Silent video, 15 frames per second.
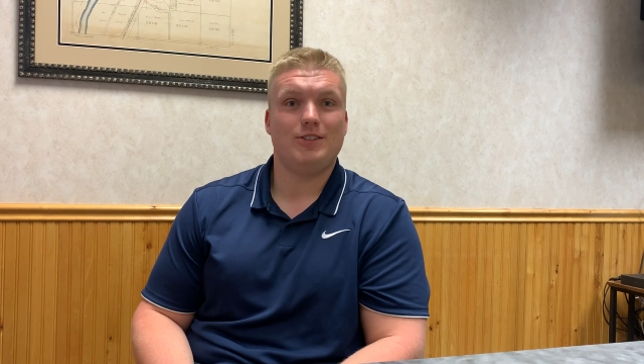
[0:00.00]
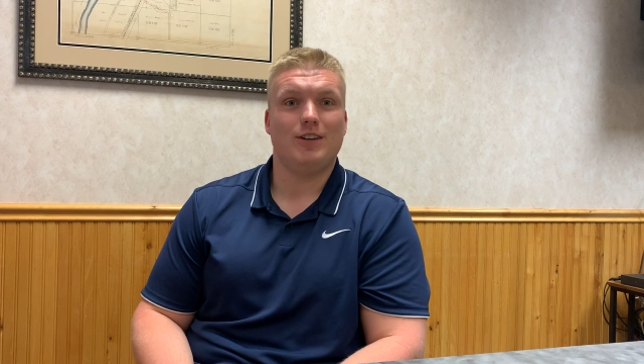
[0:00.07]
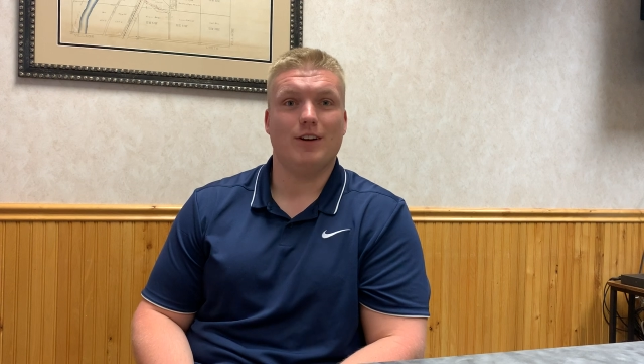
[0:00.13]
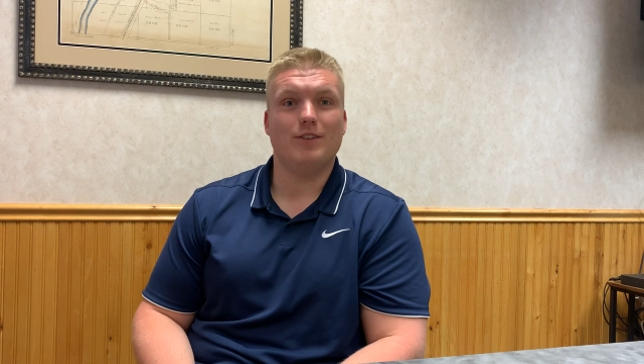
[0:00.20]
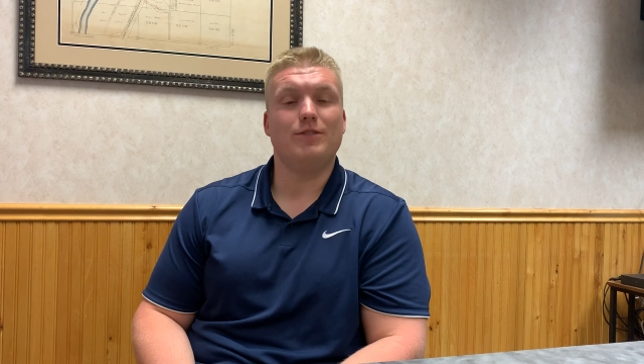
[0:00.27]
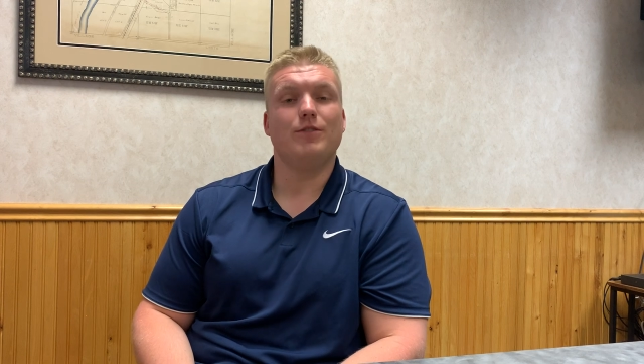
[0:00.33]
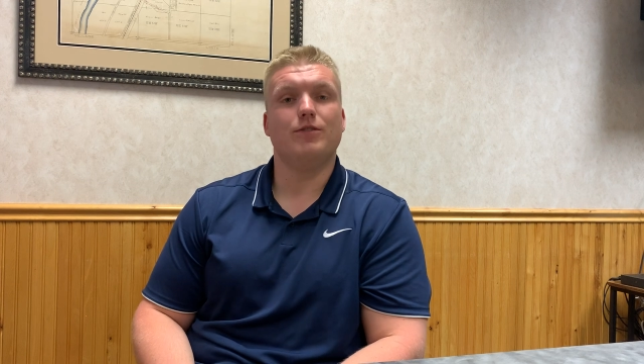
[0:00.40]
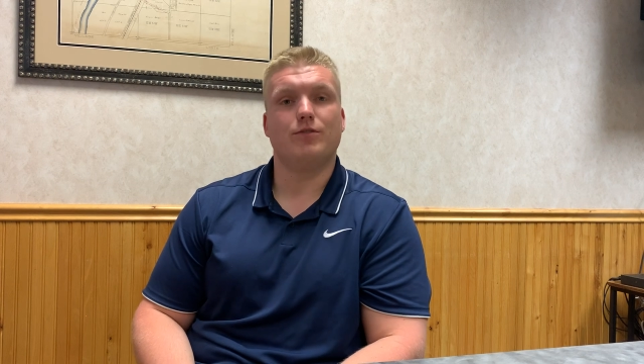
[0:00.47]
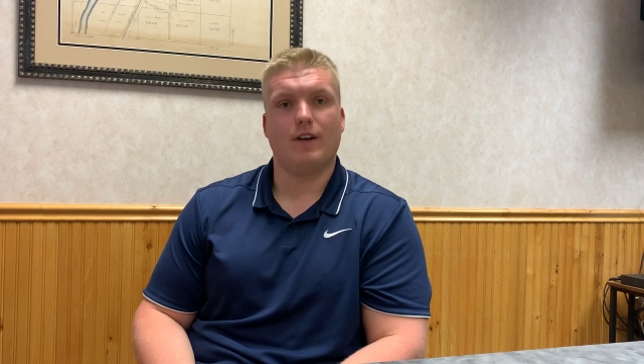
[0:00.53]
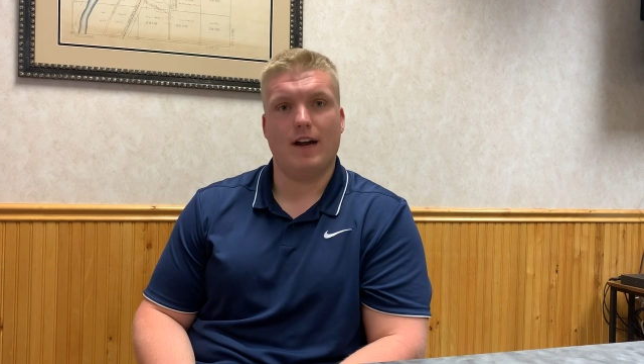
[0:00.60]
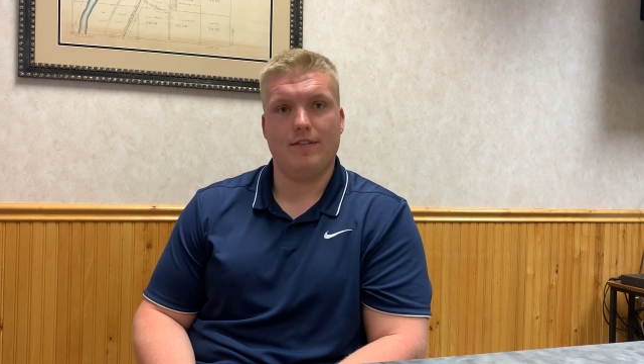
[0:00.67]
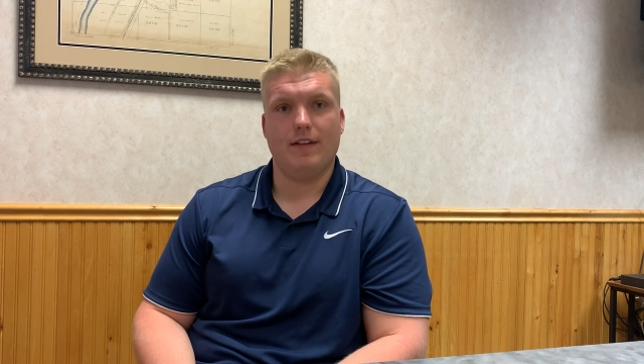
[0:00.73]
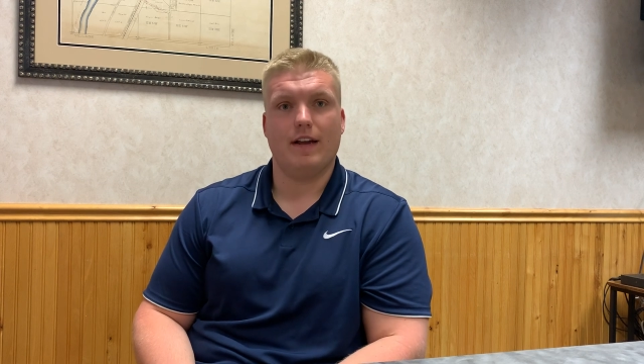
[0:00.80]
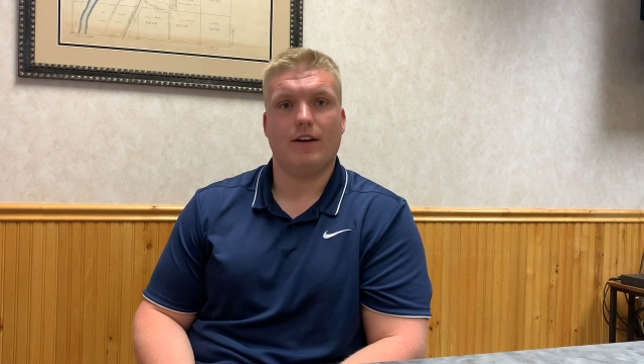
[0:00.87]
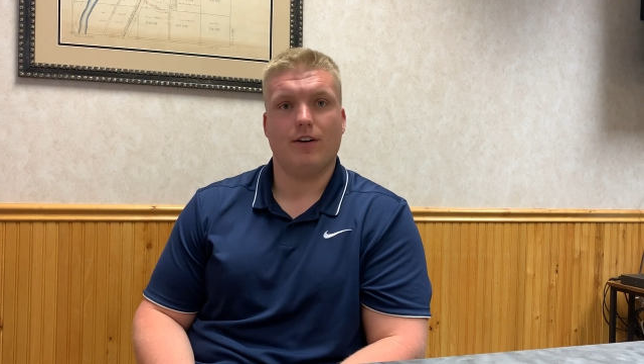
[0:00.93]
share to
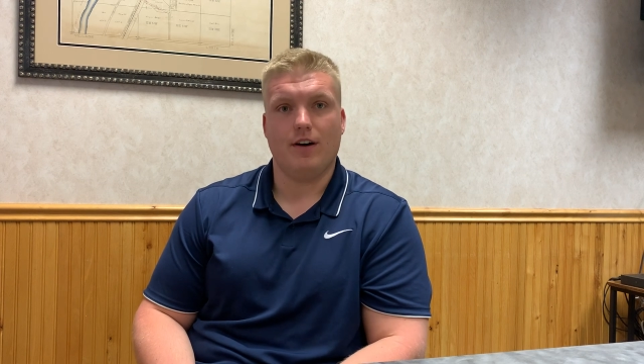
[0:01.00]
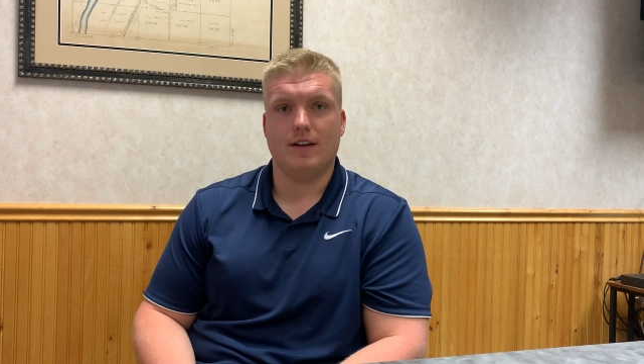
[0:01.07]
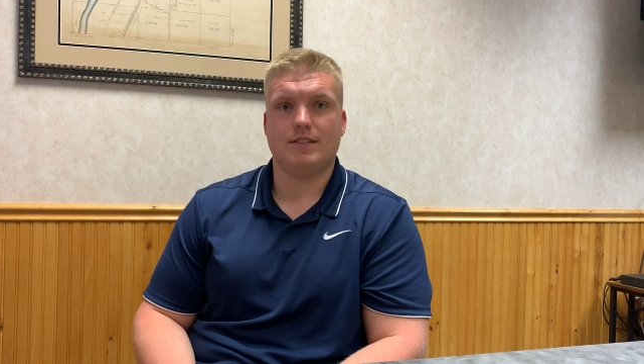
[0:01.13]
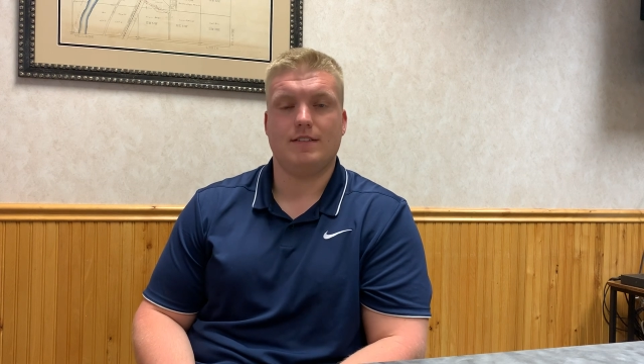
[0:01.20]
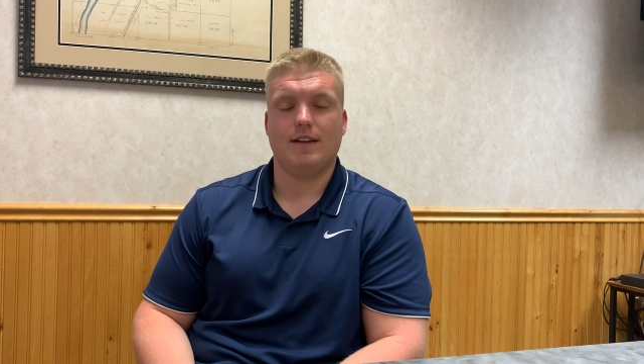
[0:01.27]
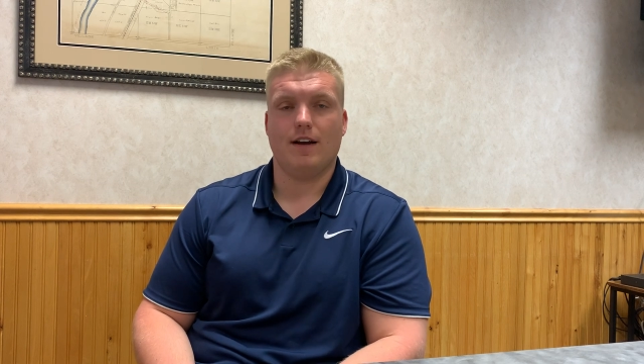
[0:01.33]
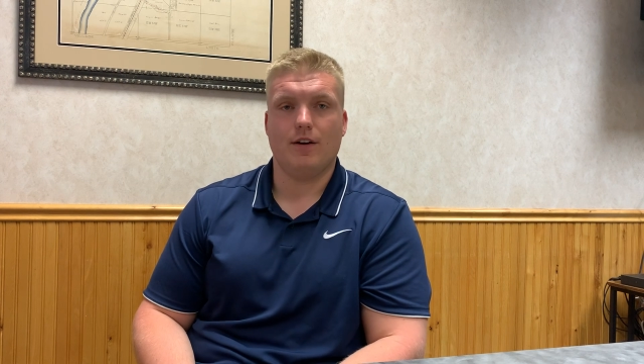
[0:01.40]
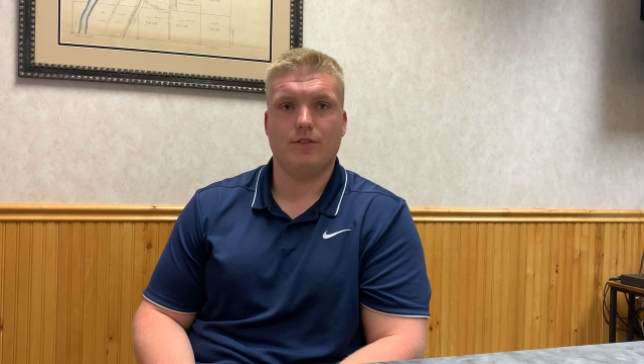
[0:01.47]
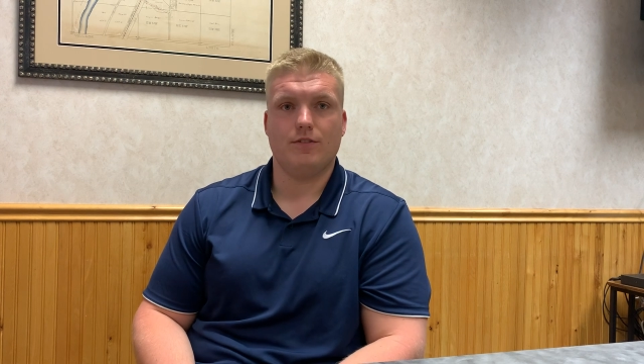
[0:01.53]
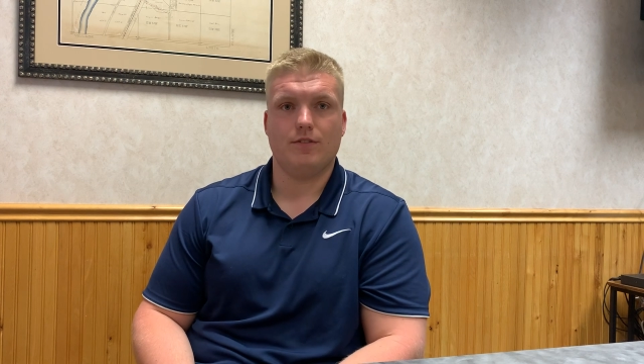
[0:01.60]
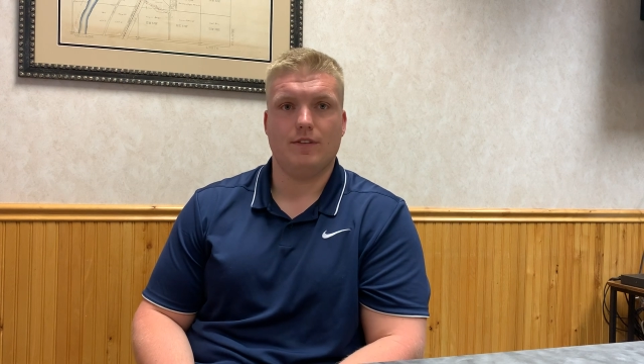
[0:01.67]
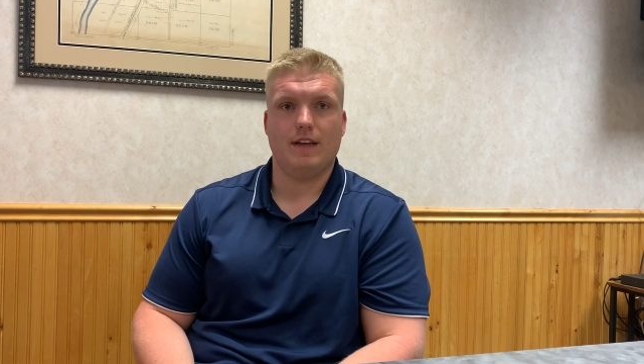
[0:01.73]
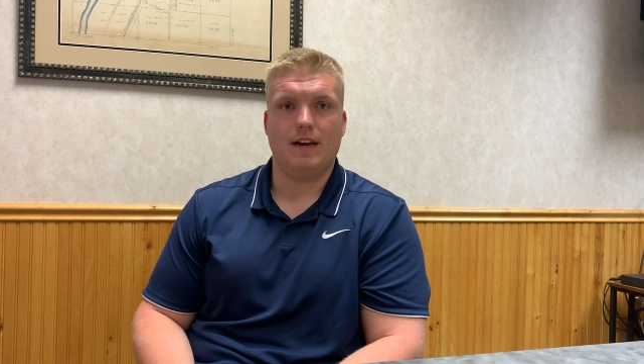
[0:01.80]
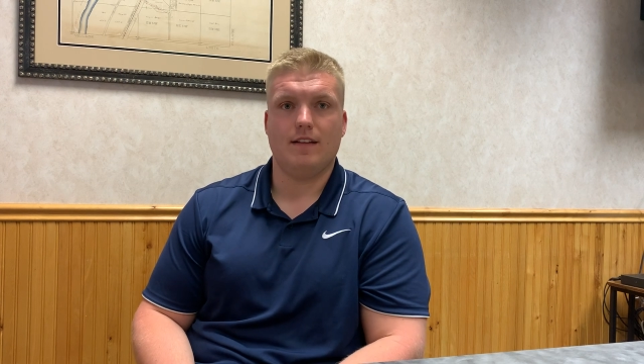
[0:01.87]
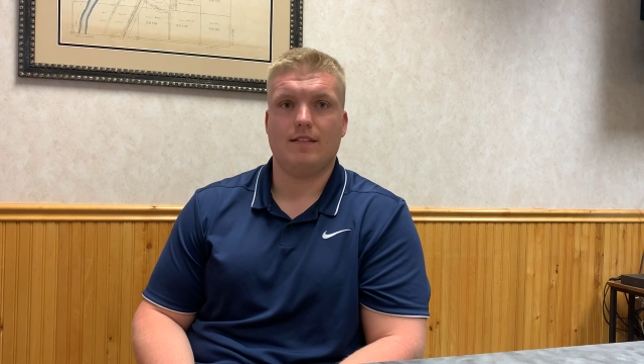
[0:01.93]
drive that cost down
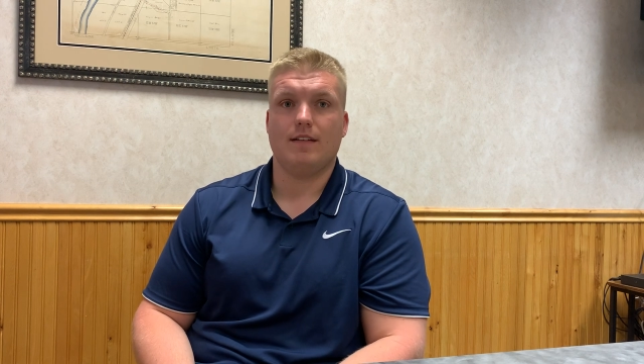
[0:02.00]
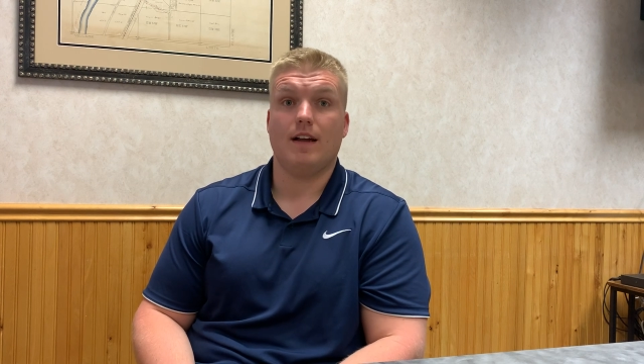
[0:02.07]
so that it's